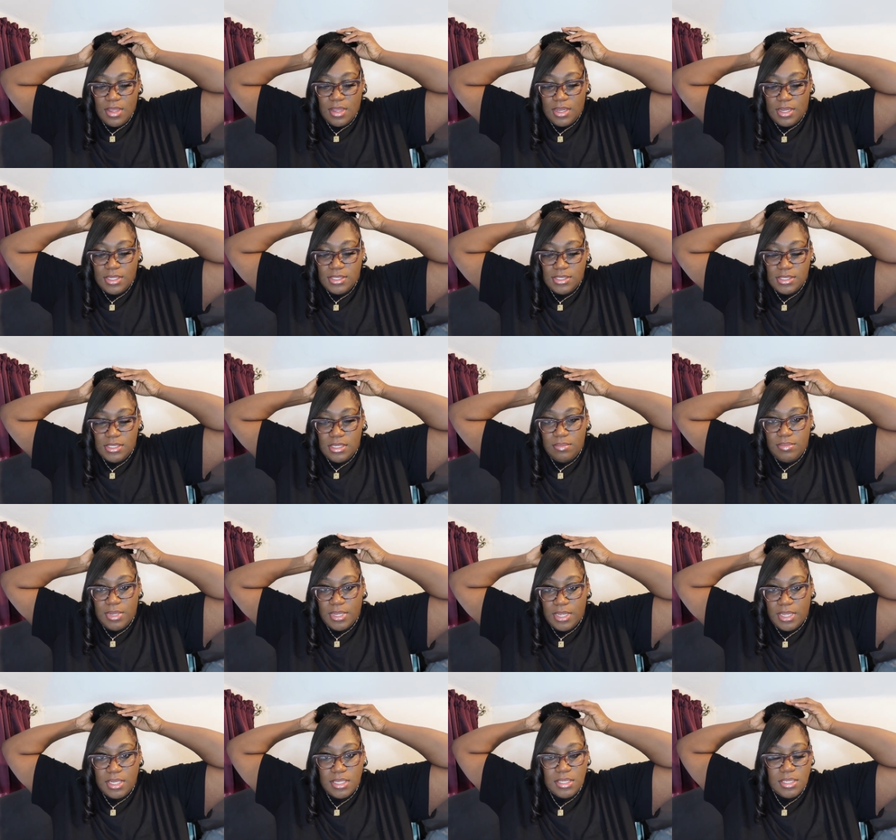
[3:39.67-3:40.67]
Under the
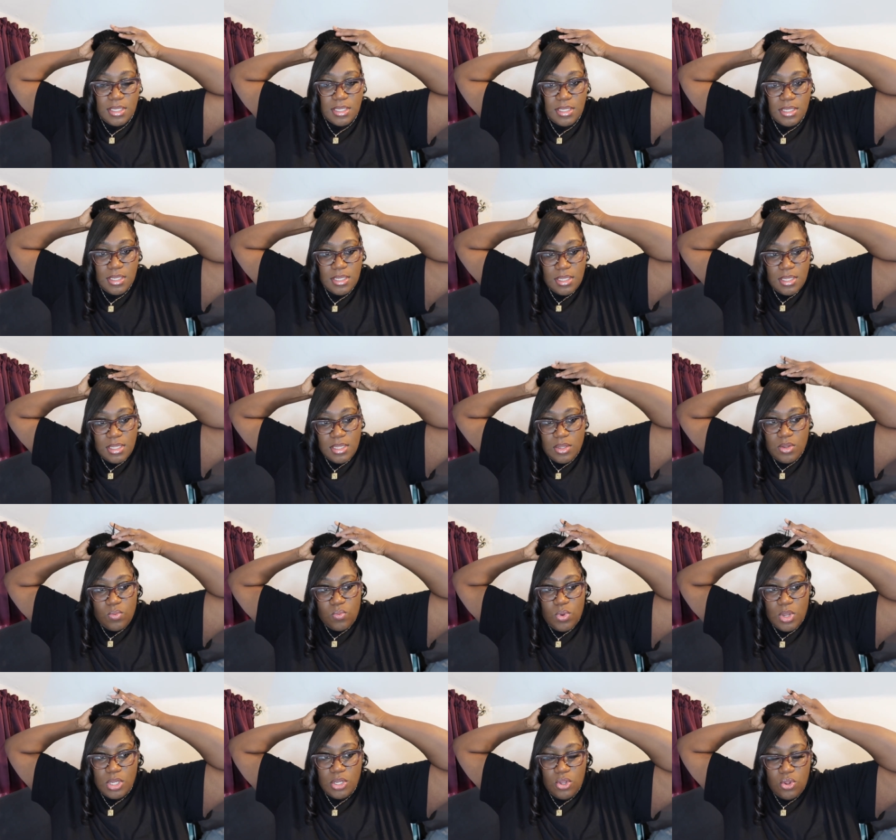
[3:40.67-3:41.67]
bun,
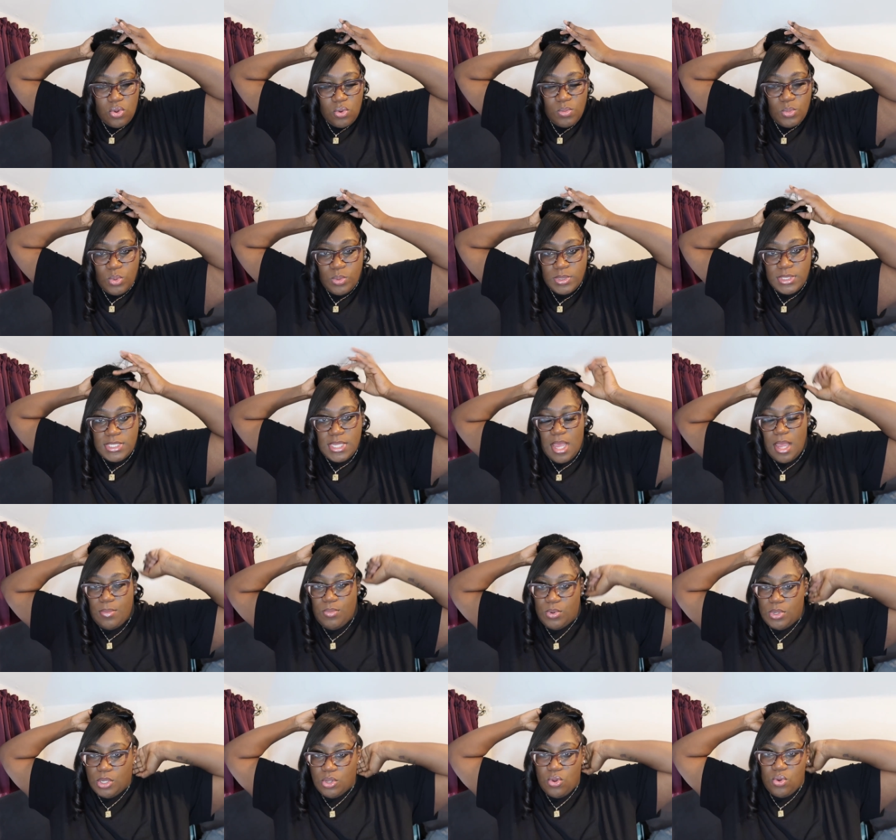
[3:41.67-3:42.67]
one comb on top,
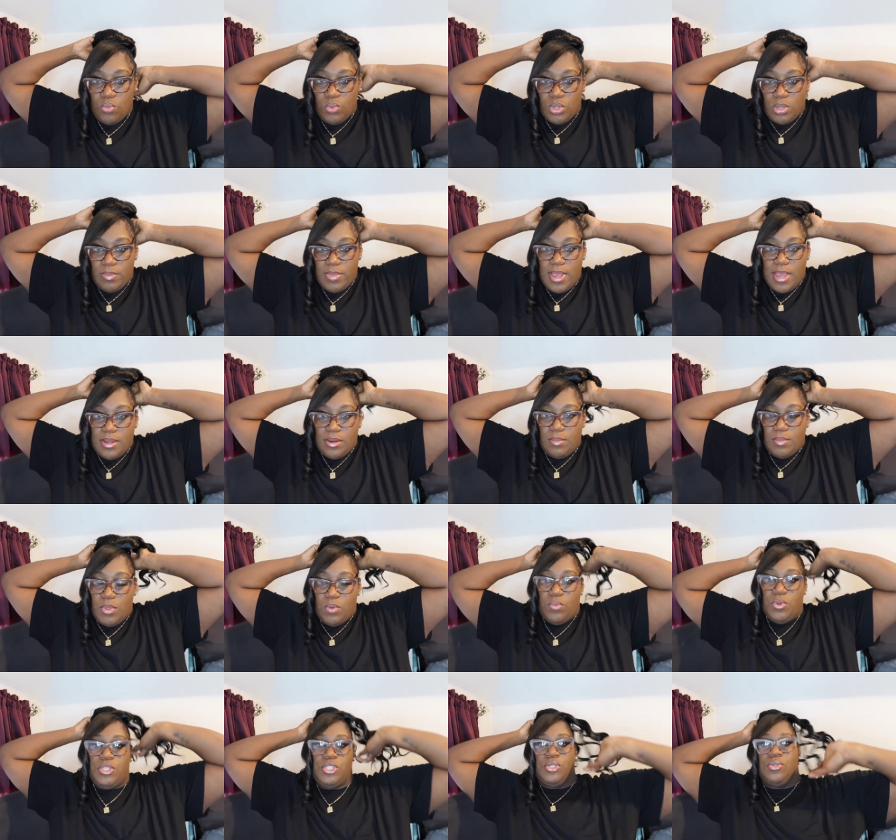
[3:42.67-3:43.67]
one comb on the bottom. And
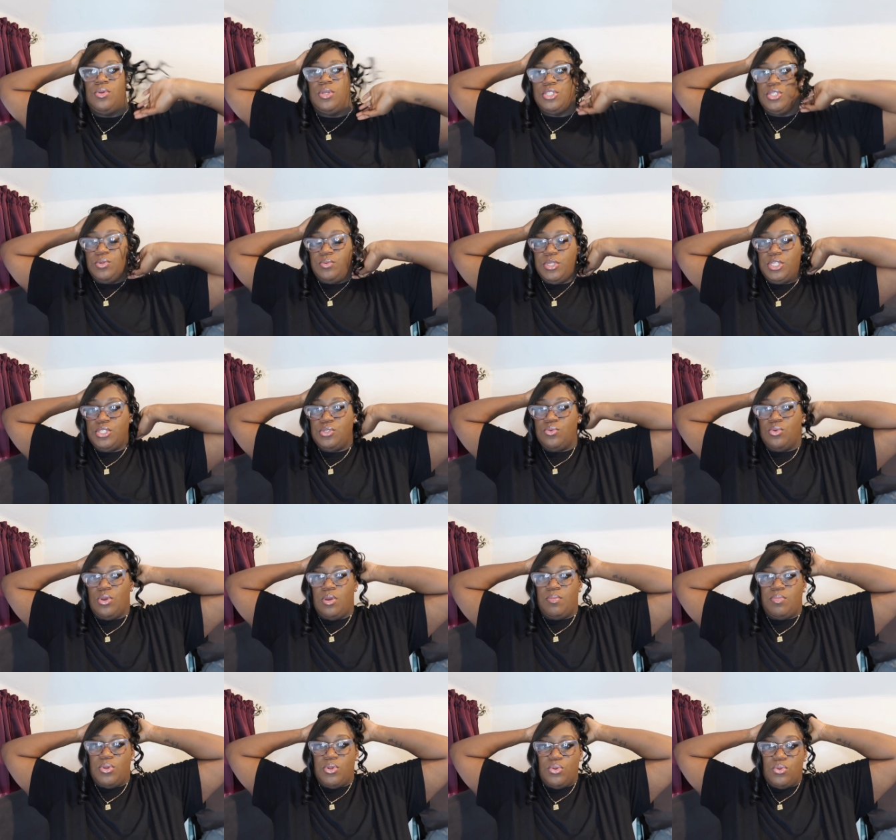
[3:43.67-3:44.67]
what you're going to do is you're going
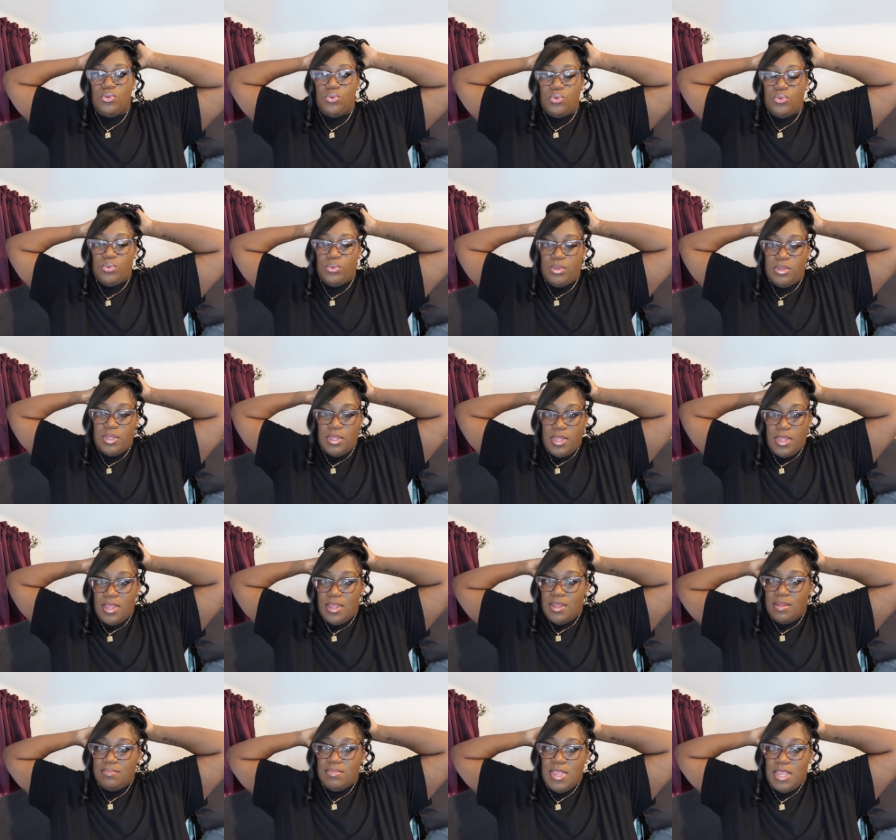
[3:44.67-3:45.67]
to pull
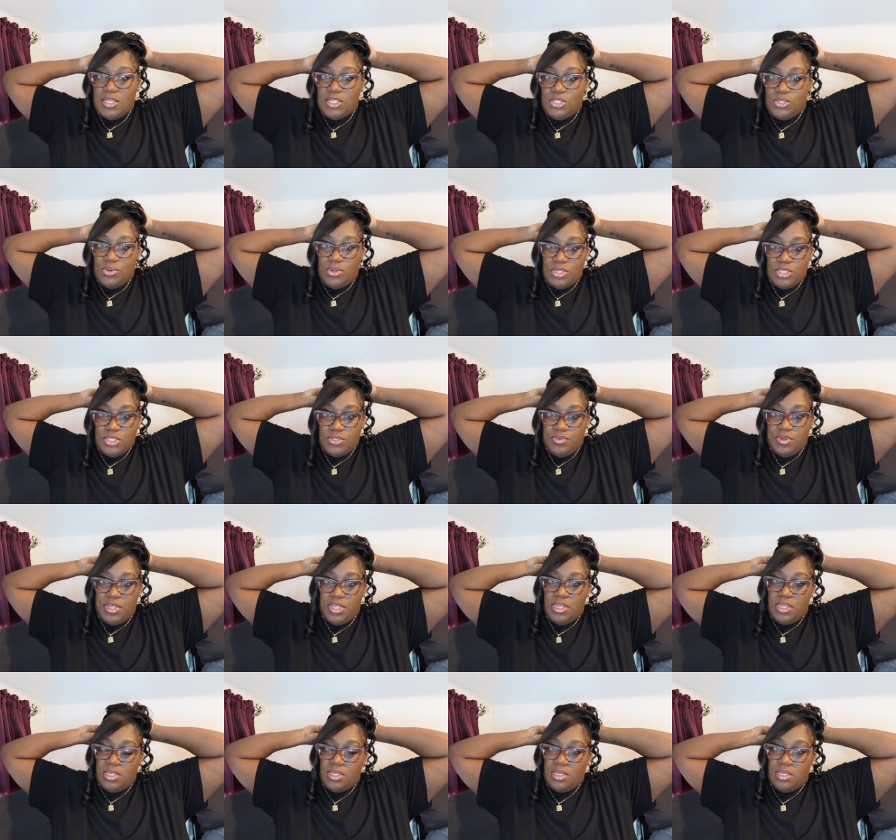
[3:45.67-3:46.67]
that
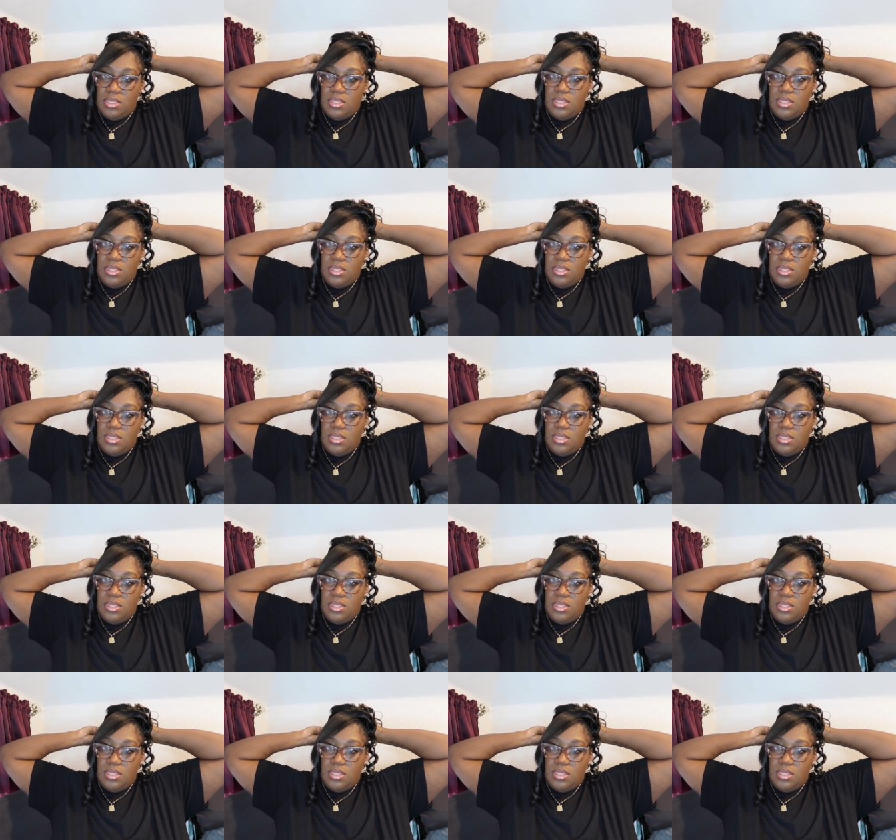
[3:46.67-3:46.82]
drawstring.